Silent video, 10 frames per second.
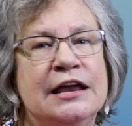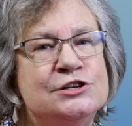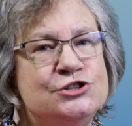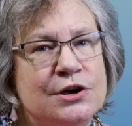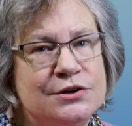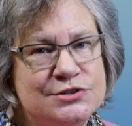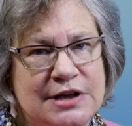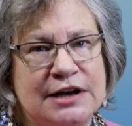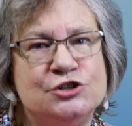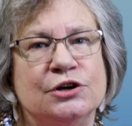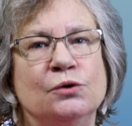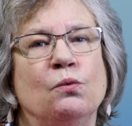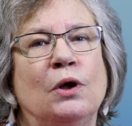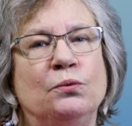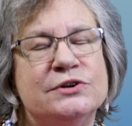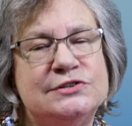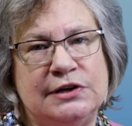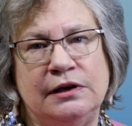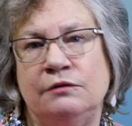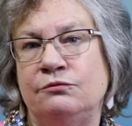Each section will
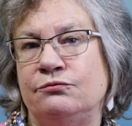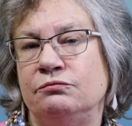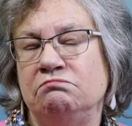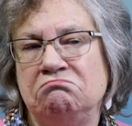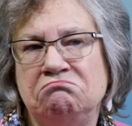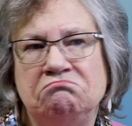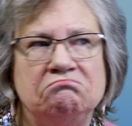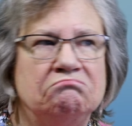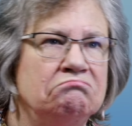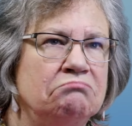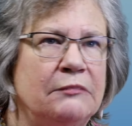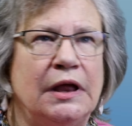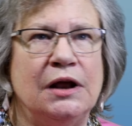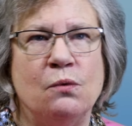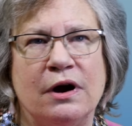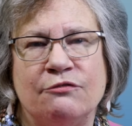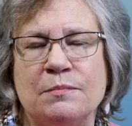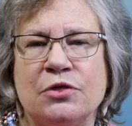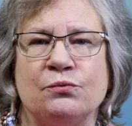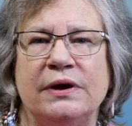receive anywhere
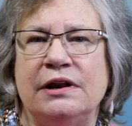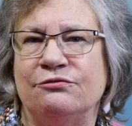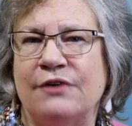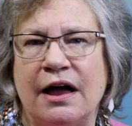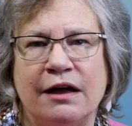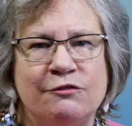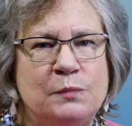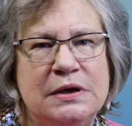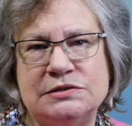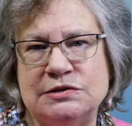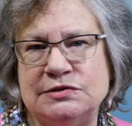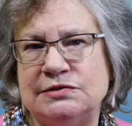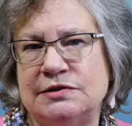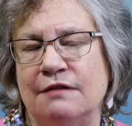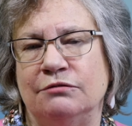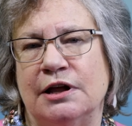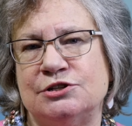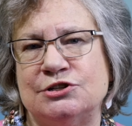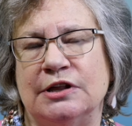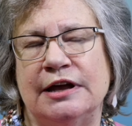from 3 to 5 pieces of
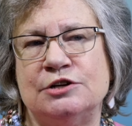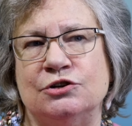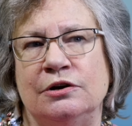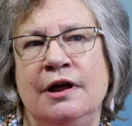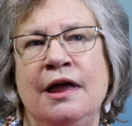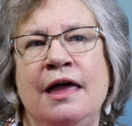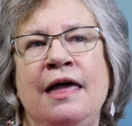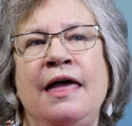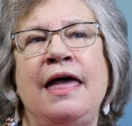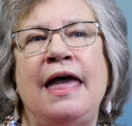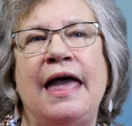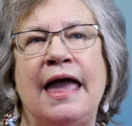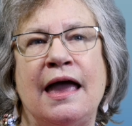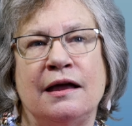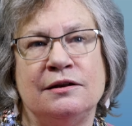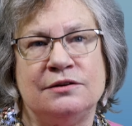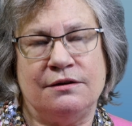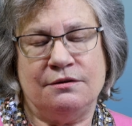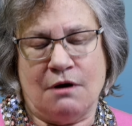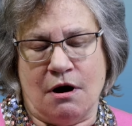legislation.
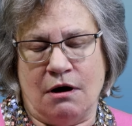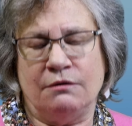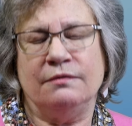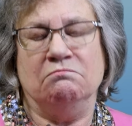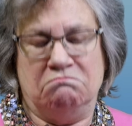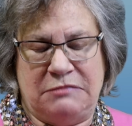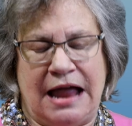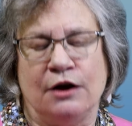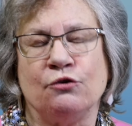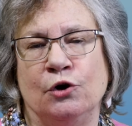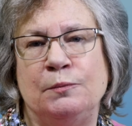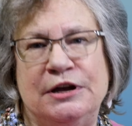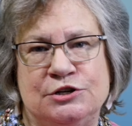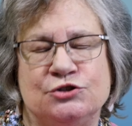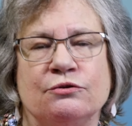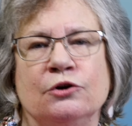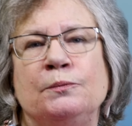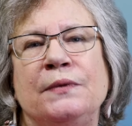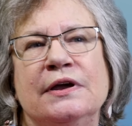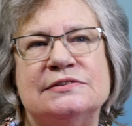And each
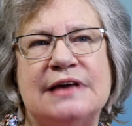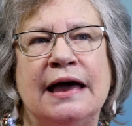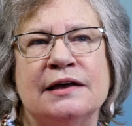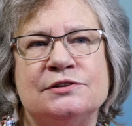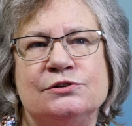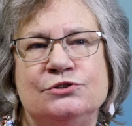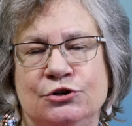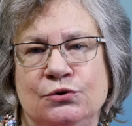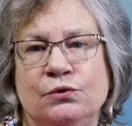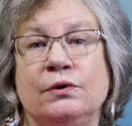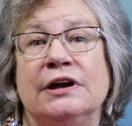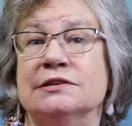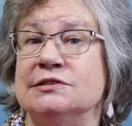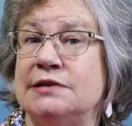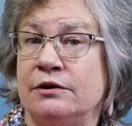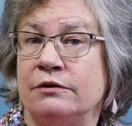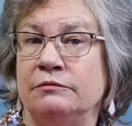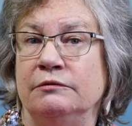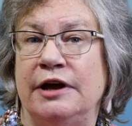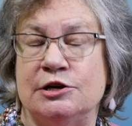group is asked to
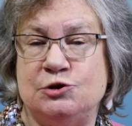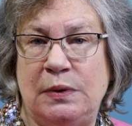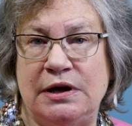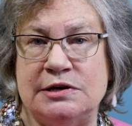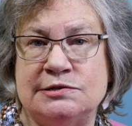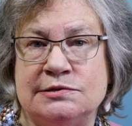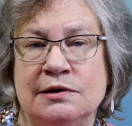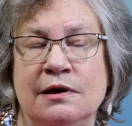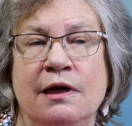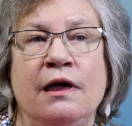consider each piece,